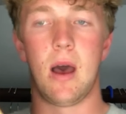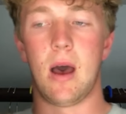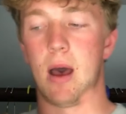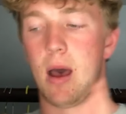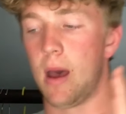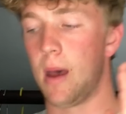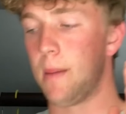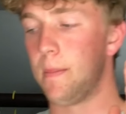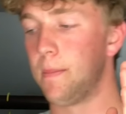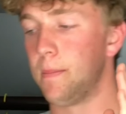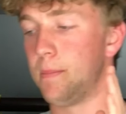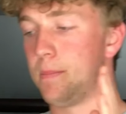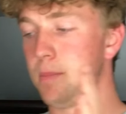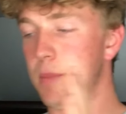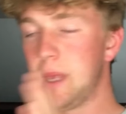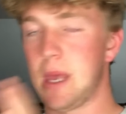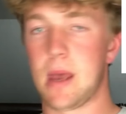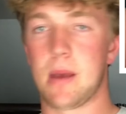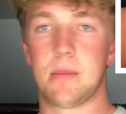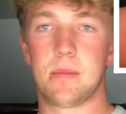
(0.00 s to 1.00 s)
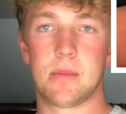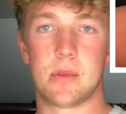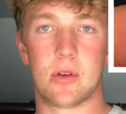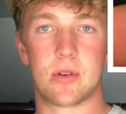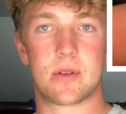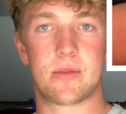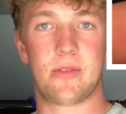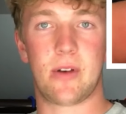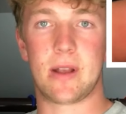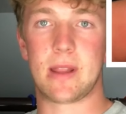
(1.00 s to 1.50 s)
But yeah, you'll
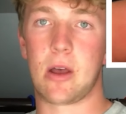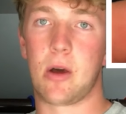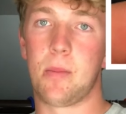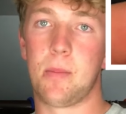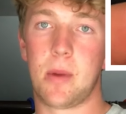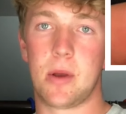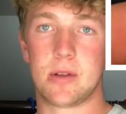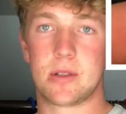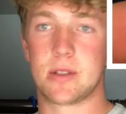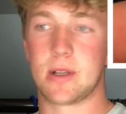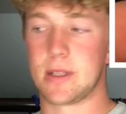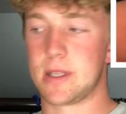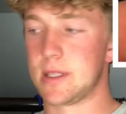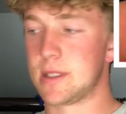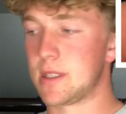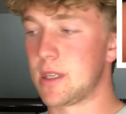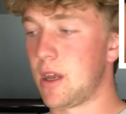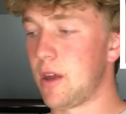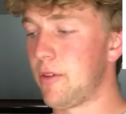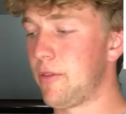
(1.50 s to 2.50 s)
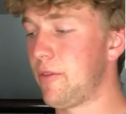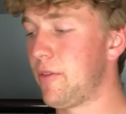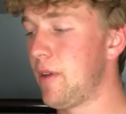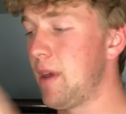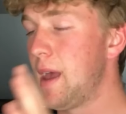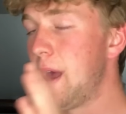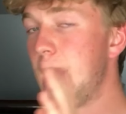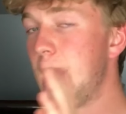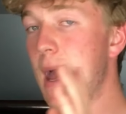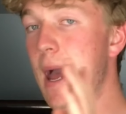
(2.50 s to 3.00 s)
find that on most 90s stuff,
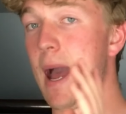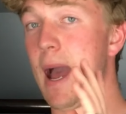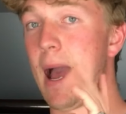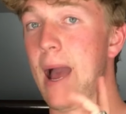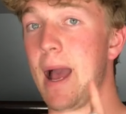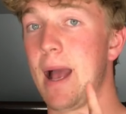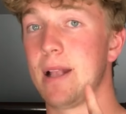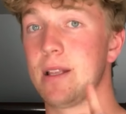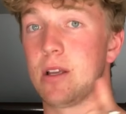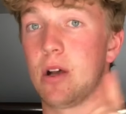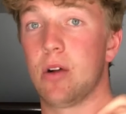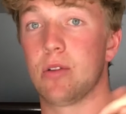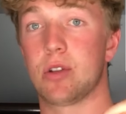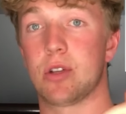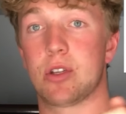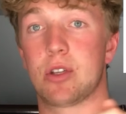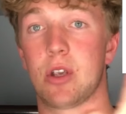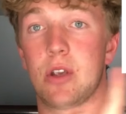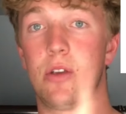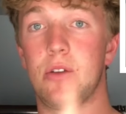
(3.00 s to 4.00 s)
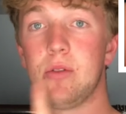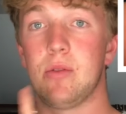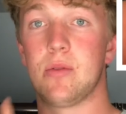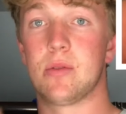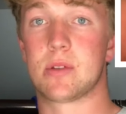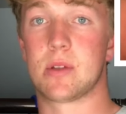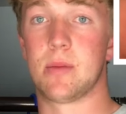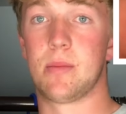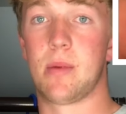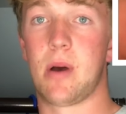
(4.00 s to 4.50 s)
and I'll just show you
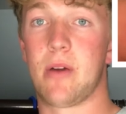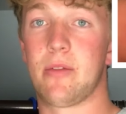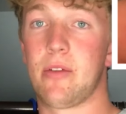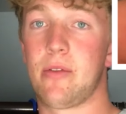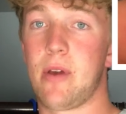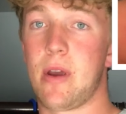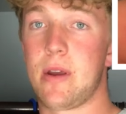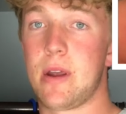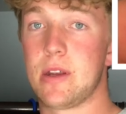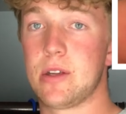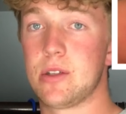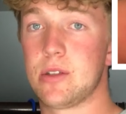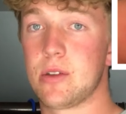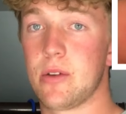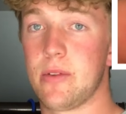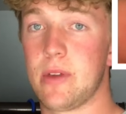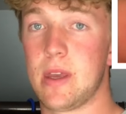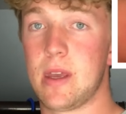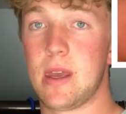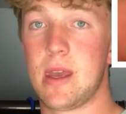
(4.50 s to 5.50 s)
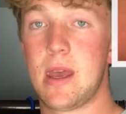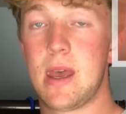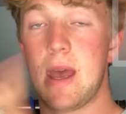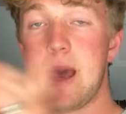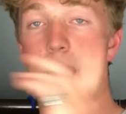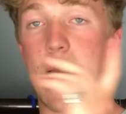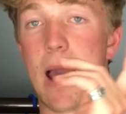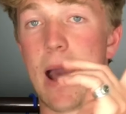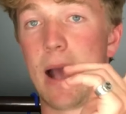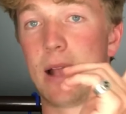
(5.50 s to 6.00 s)
some other variations of it,
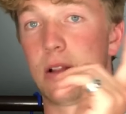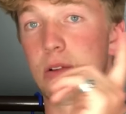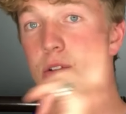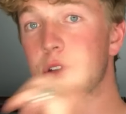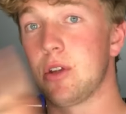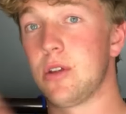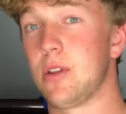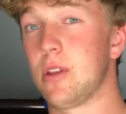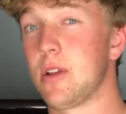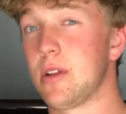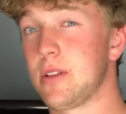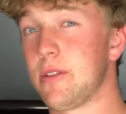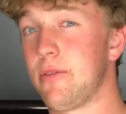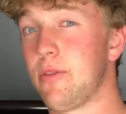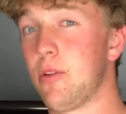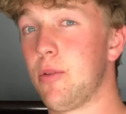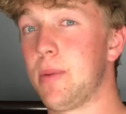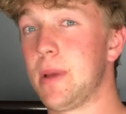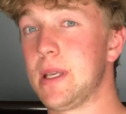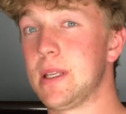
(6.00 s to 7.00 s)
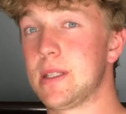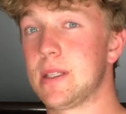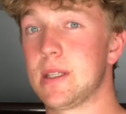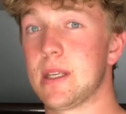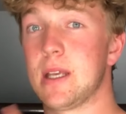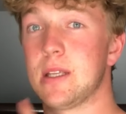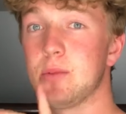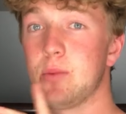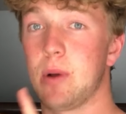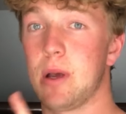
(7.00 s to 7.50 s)
and I'll show you the 94 piece
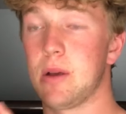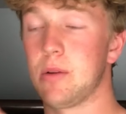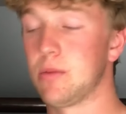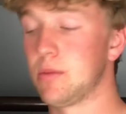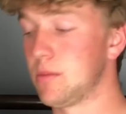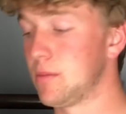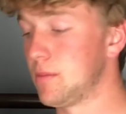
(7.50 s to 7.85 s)
as well.